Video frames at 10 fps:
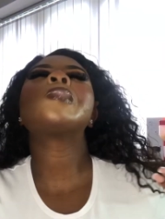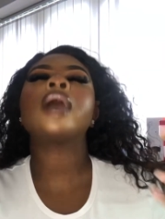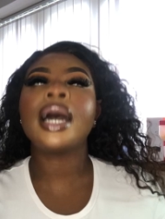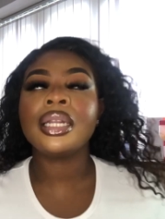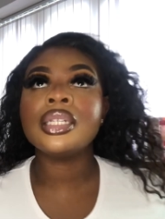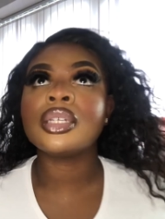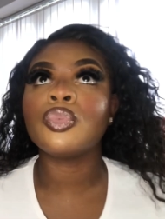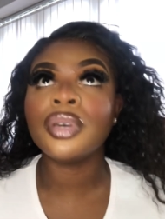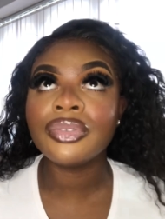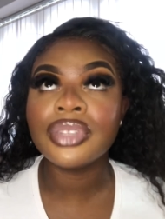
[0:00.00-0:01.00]
And
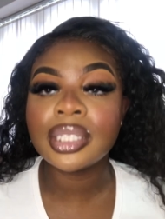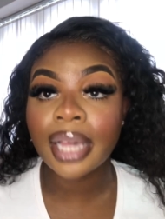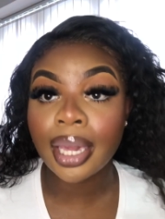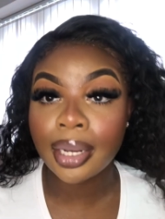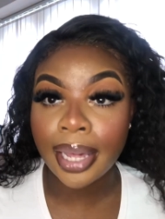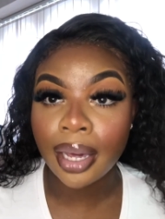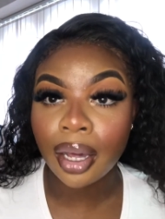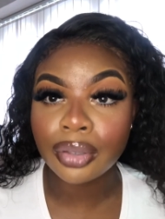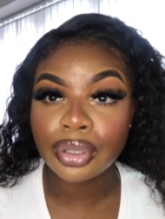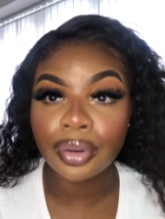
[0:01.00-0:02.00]
with the second layer,
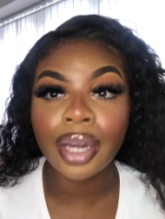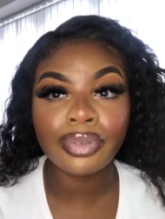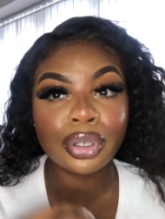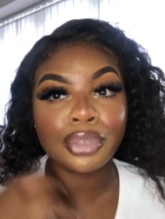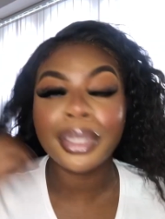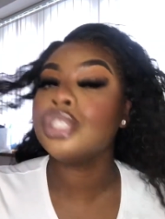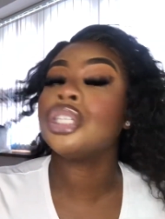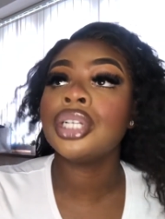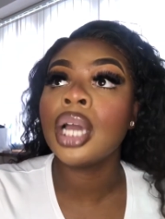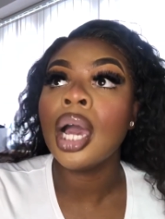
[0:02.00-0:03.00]
sorry, I forgot to mention,